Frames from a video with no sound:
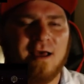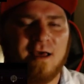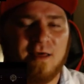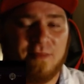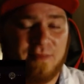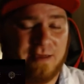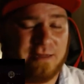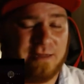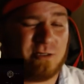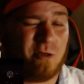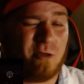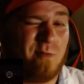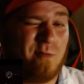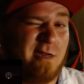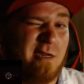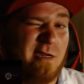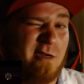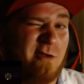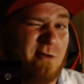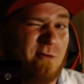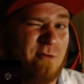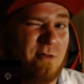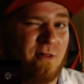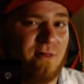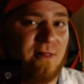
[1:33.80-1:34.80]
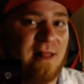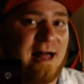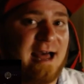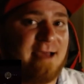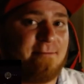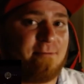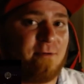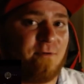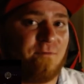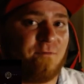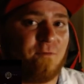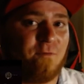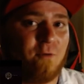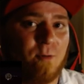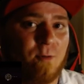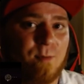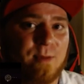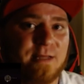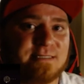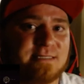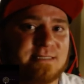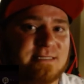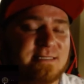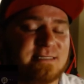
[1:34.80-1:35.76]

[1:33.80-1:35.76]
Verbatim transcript: They told me to do the live performance.